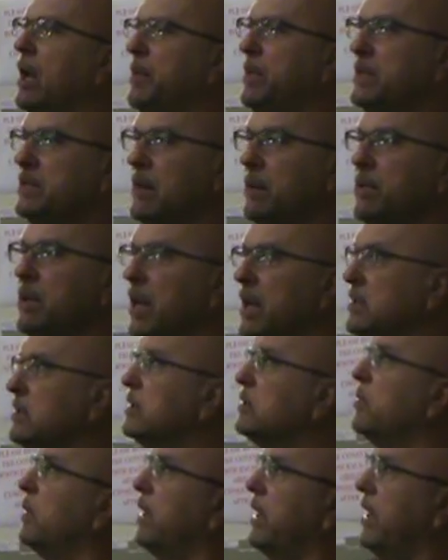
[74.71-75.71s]
up. In some
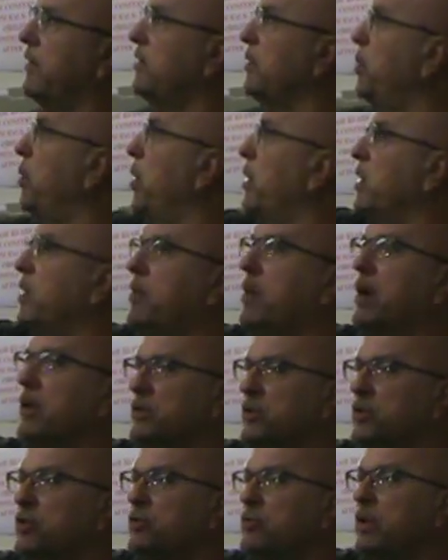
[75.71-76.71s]
cases we're going to have to point
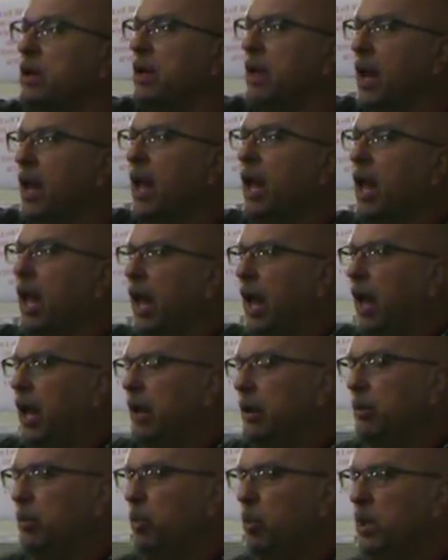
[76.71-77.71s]
across the street.
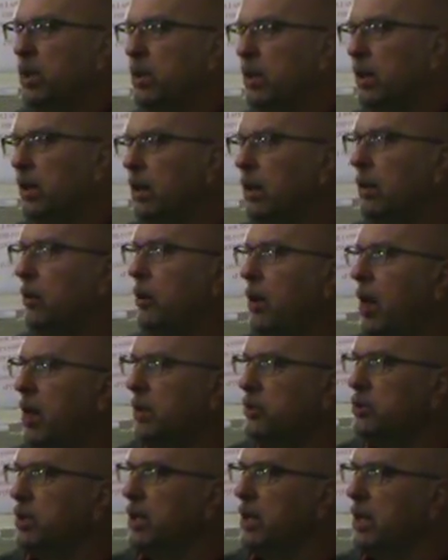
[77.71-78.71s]
And with the little
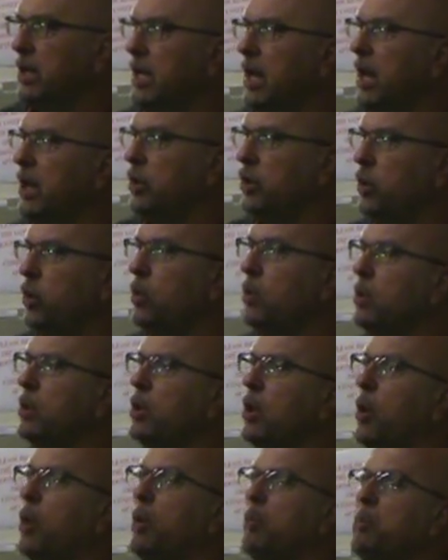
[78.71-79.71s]
knowledge you're going to get, you will
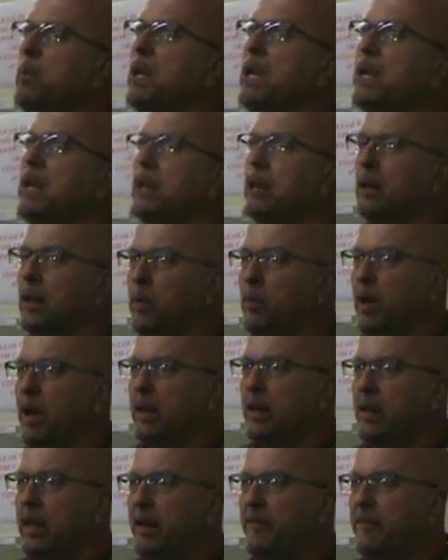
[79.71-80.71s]
know immediately
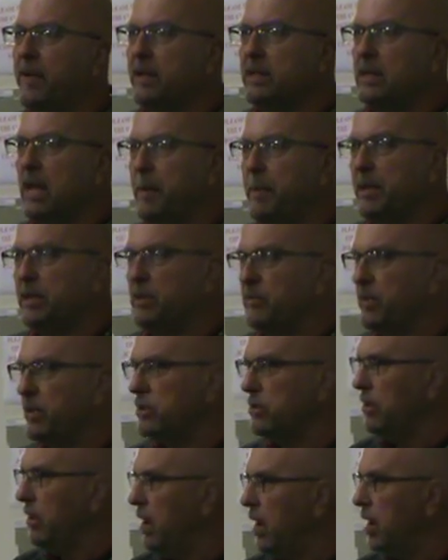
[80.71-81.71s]
whether that fire escape has
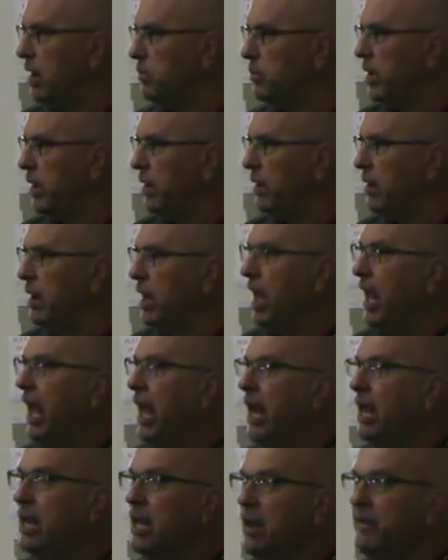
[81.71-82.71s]
original hardware,
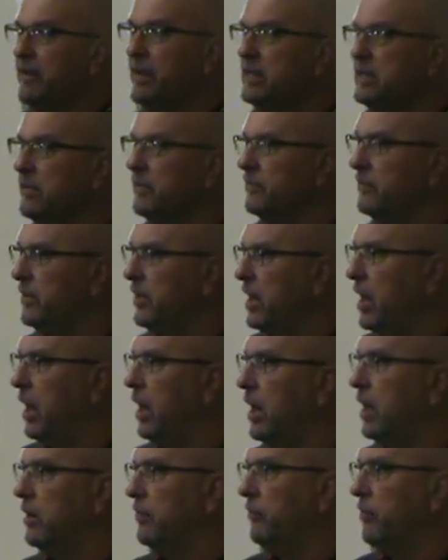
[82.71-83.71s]
any evidence of
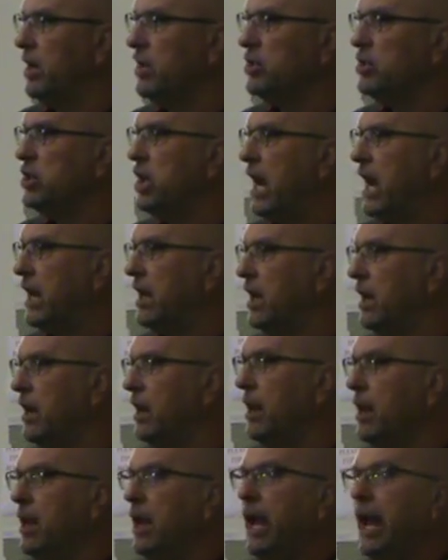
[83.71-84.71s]
rust
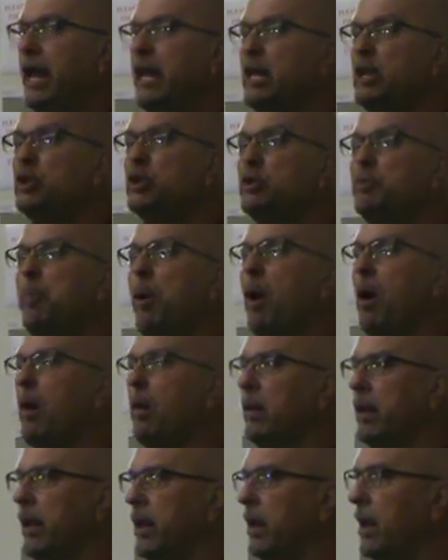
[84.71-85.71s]
jacking, any
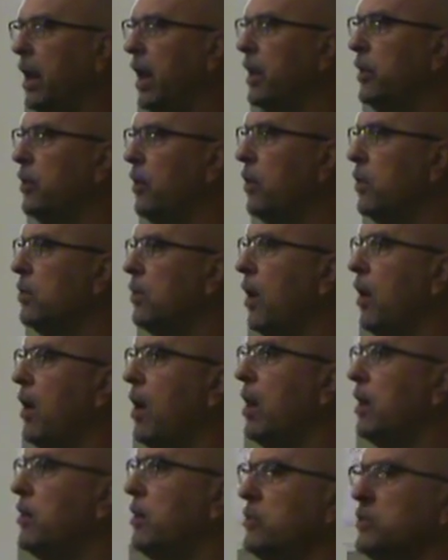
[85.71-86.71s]
spalling, and
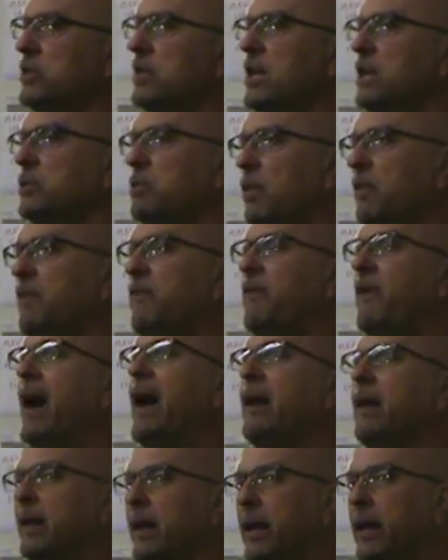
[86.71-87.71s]
all those things will
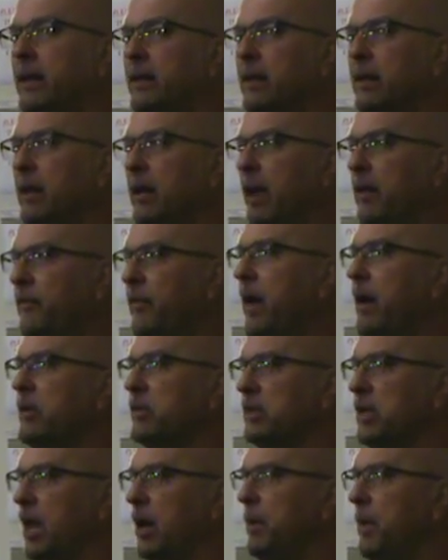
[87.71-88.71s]
violate a fire
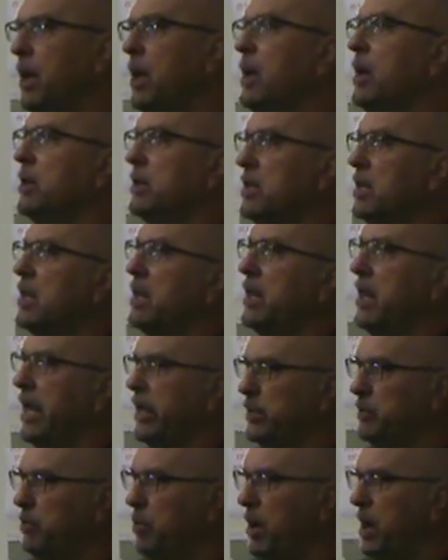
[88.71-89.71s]
escape to the
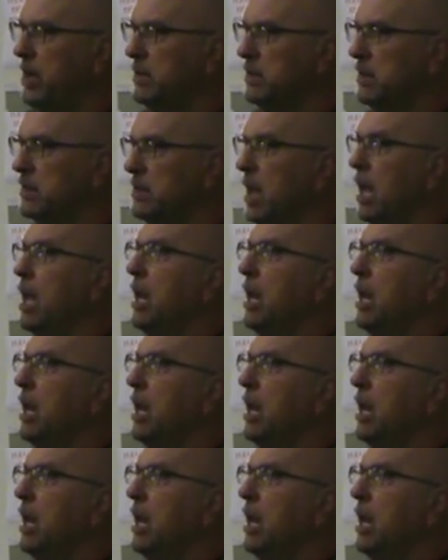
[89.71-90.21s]
next process.